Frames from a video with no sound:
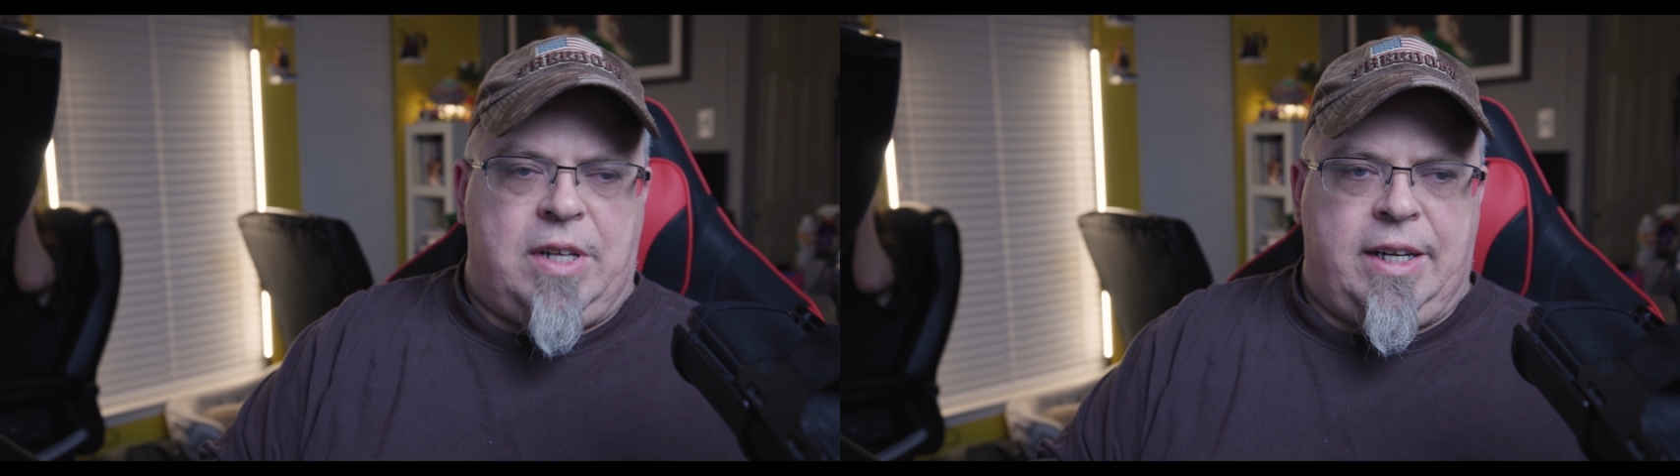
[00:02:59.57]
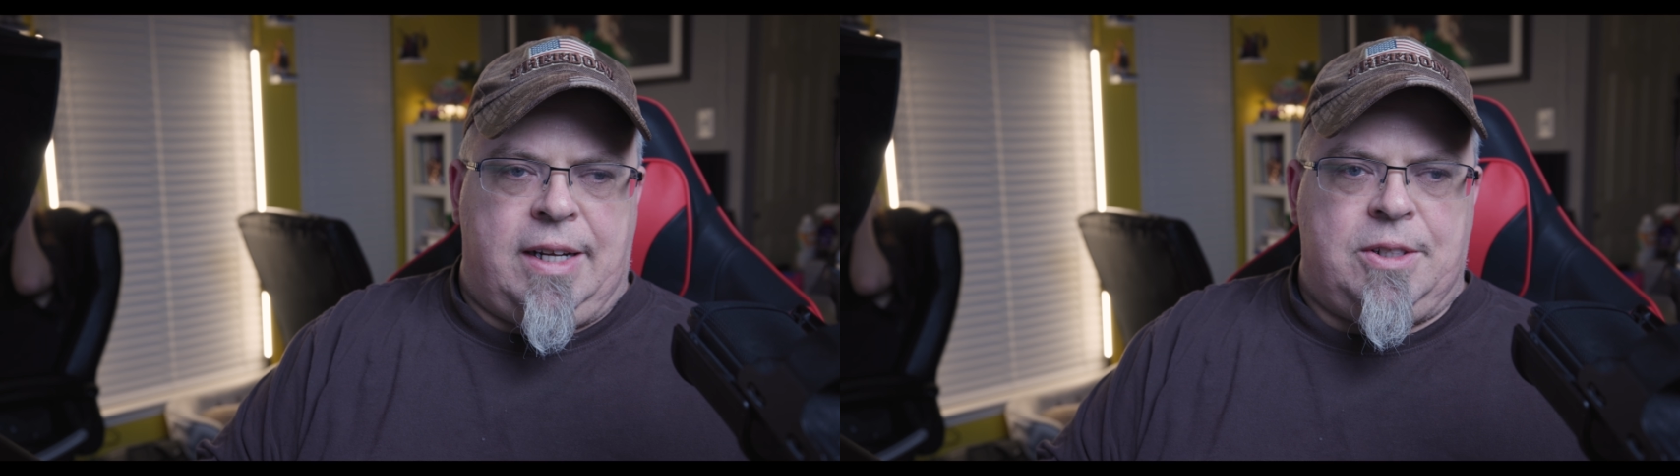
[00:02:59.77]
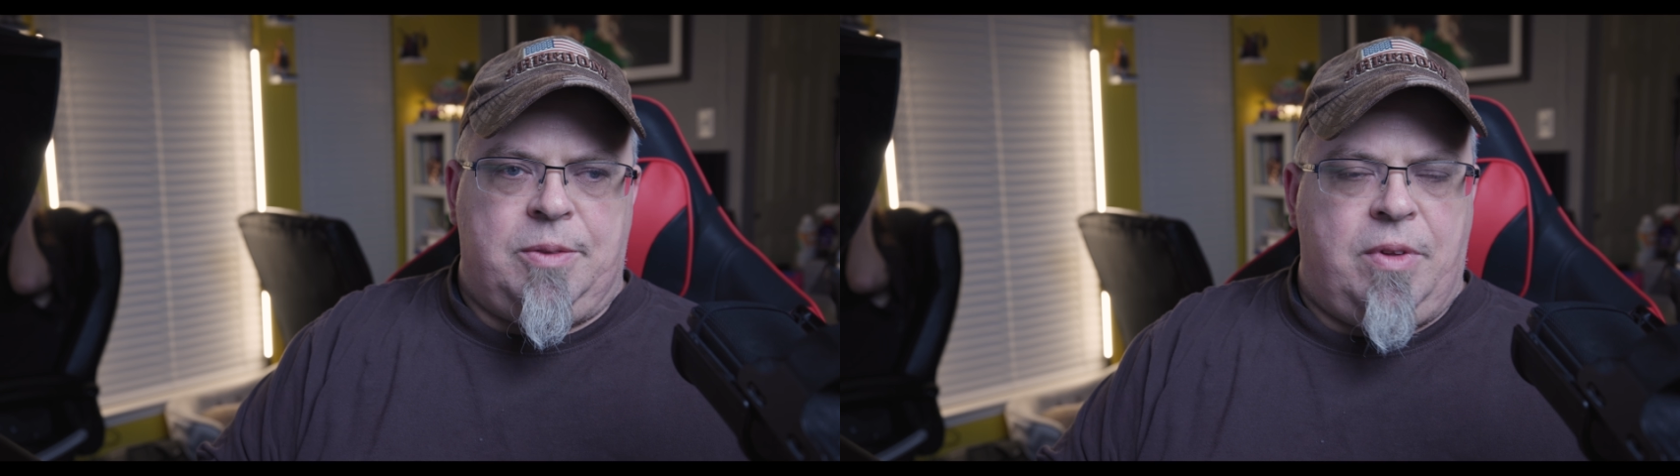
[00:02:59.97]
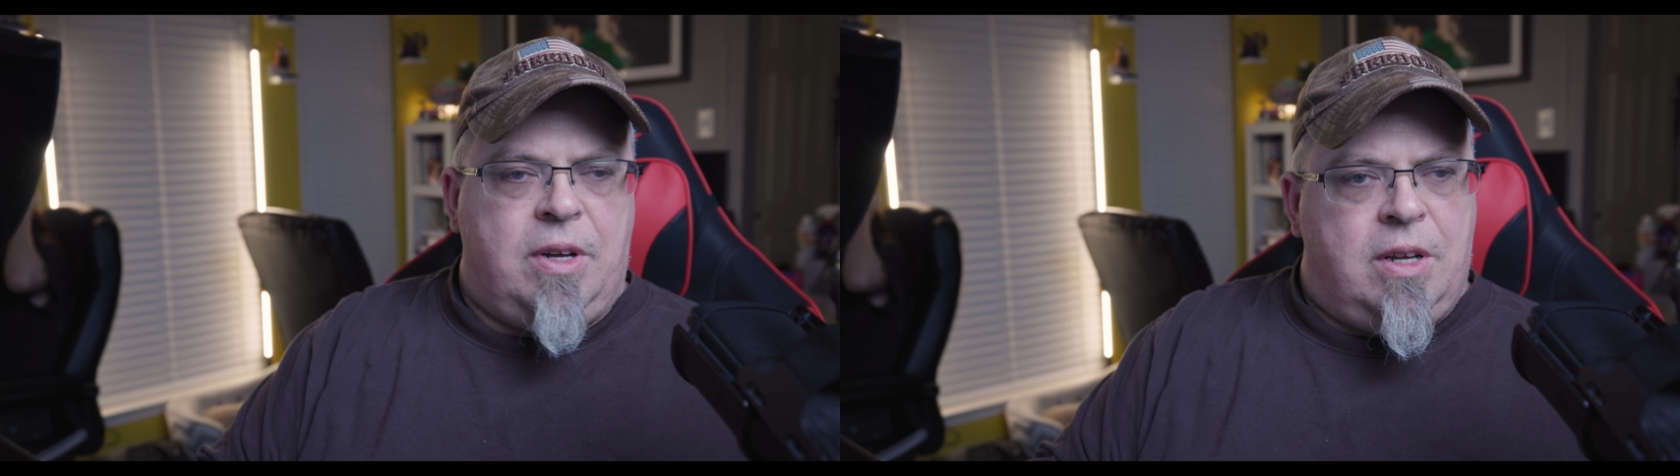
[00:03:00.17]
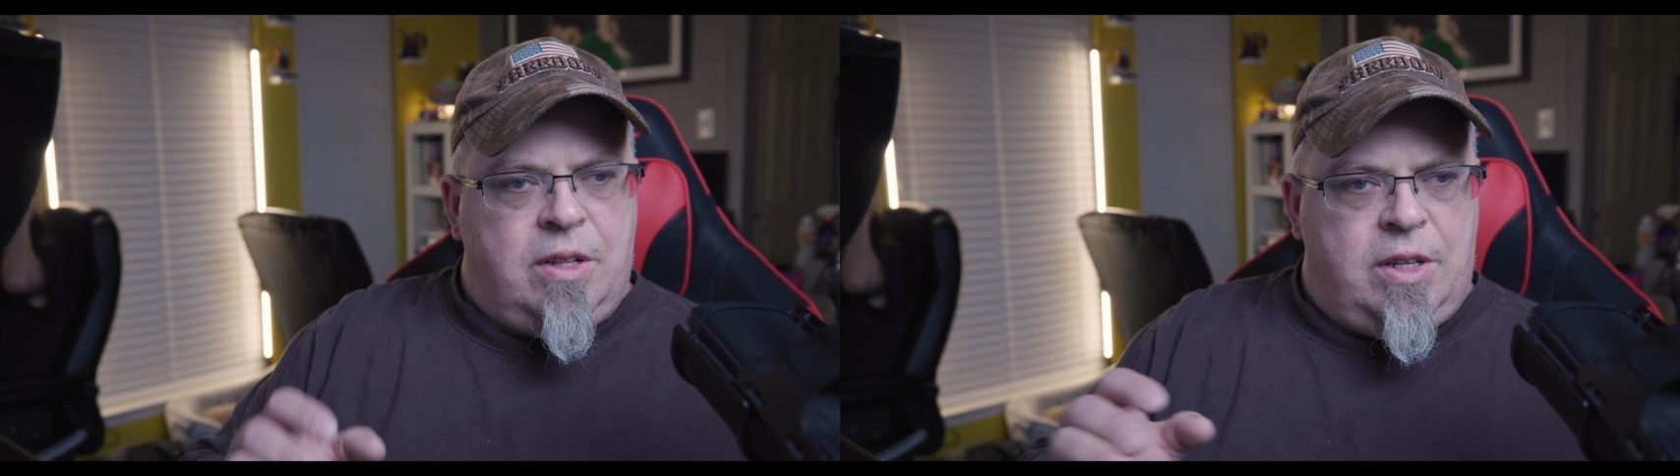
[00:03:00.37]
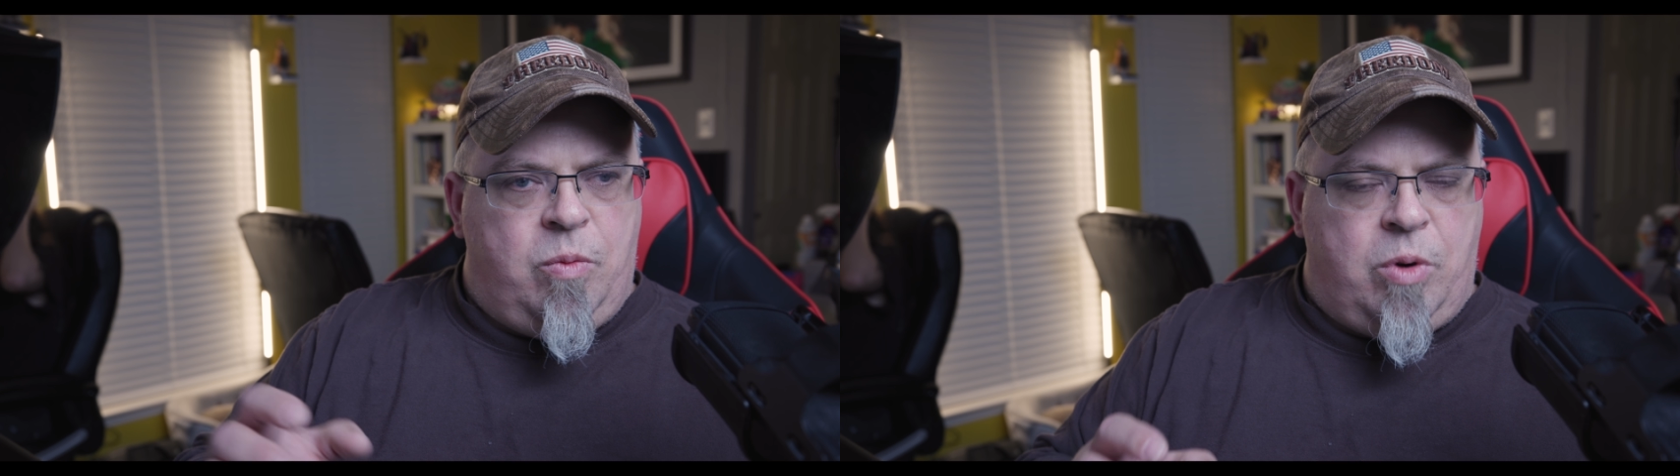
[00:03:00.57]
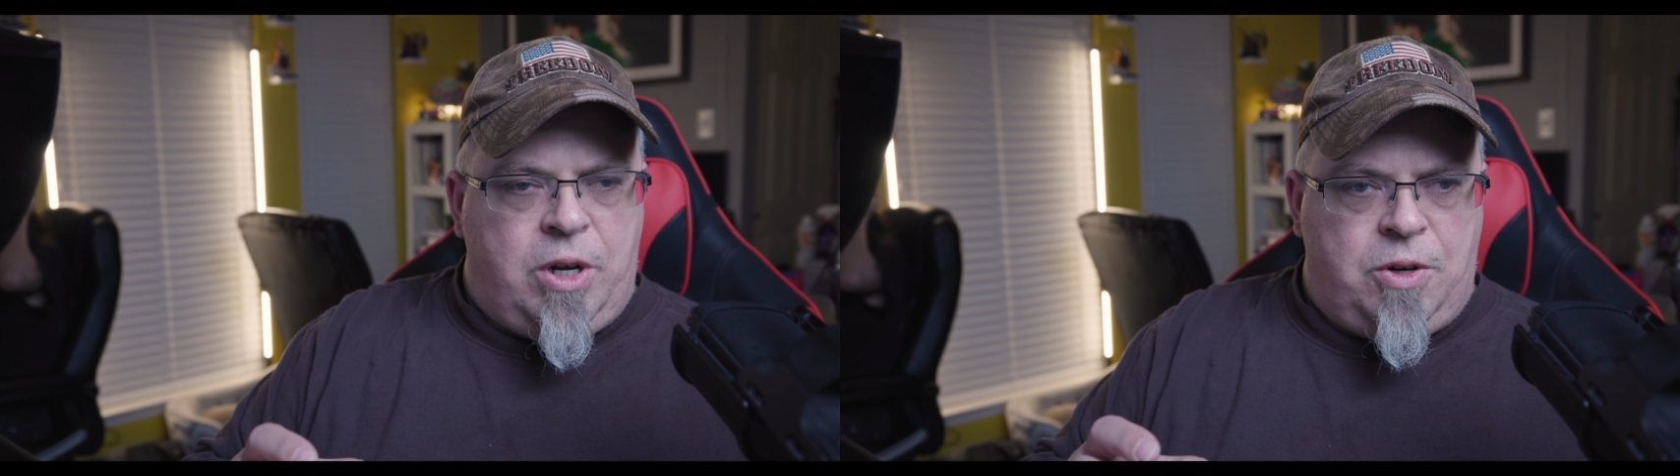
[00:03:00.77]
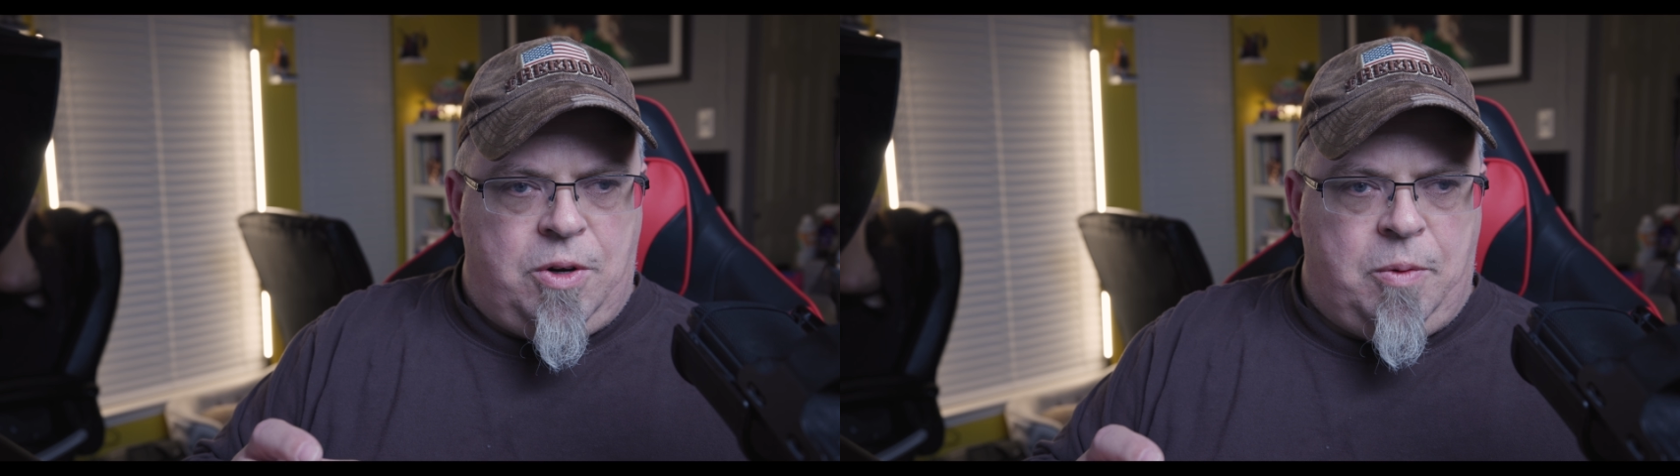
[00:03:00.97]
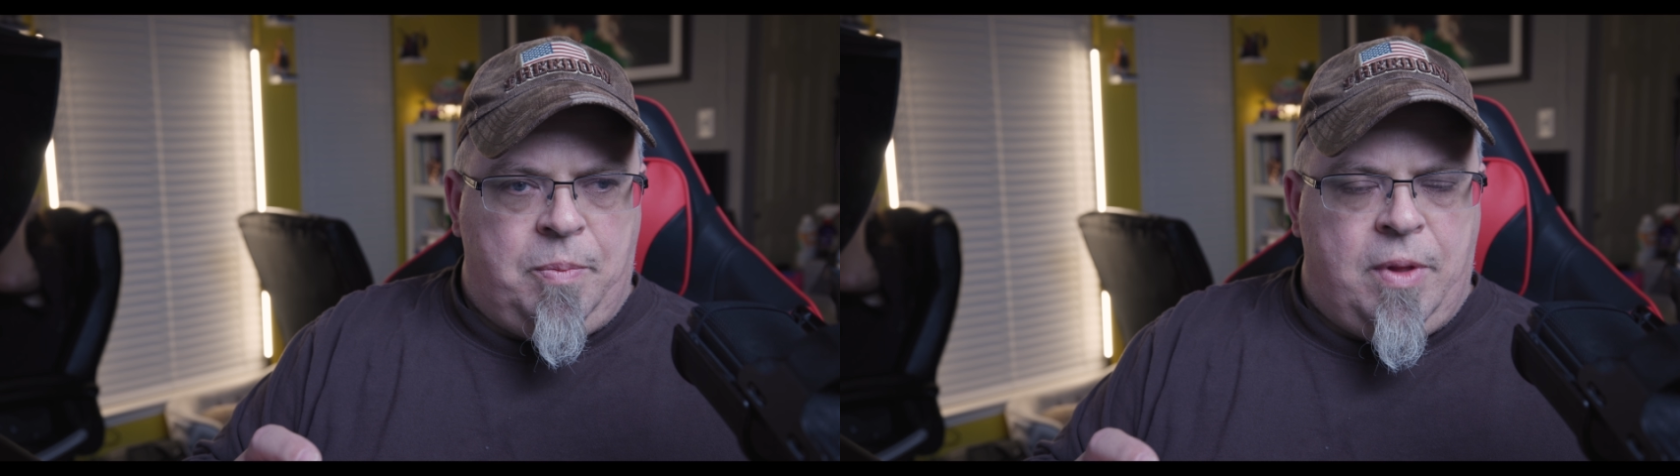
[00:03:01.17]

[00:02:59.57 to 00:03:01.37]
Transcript: seconds. Then what do?